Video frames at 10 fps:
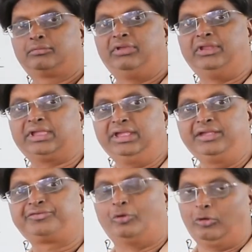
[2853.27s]
When the key
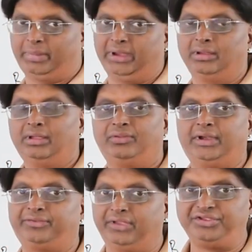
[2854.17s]
is open,
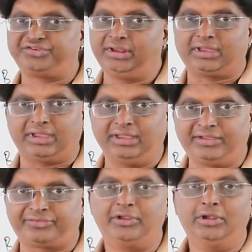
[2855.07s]
that is initially
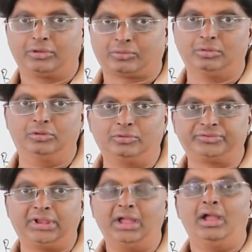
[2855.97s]
key is
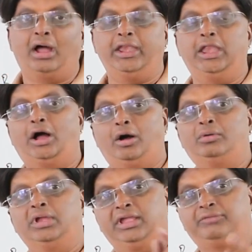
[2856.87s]
closed, and
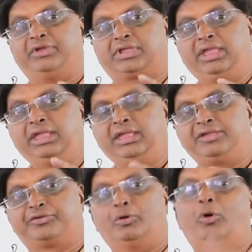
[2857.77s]
now if the key
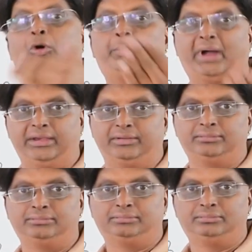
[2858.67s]
is
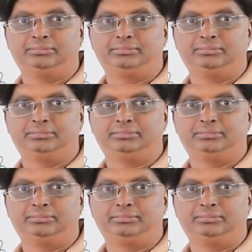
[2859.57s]
open,